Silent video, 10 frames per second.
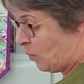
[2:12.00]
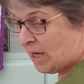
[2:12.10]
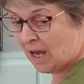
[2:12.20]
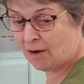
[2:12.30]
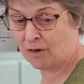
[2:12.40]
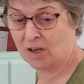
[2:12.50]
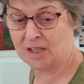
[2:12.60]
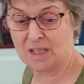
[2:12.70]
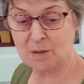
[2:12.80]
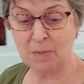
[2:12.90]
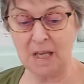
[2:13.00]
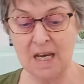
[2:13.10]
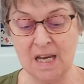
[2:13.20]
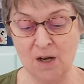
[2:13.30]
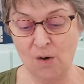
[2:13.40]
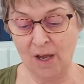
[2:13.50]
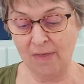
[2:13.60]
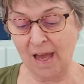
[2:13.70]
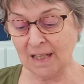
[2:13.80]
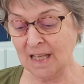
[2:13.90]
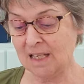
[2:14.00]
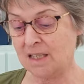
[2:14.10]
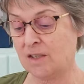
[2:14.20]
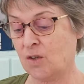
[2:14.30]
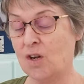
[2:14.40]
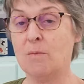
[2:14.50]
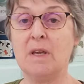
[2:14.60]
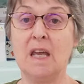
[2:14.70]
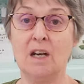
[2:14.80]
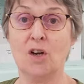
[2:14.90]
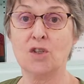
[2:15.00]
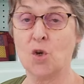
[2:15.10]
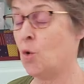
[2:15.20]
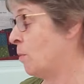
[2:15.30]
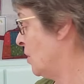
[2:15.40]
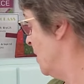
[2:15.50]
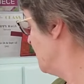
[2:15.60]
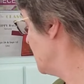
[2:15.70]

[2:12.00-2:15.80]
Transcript: we have on display here. And that class is going to be in October.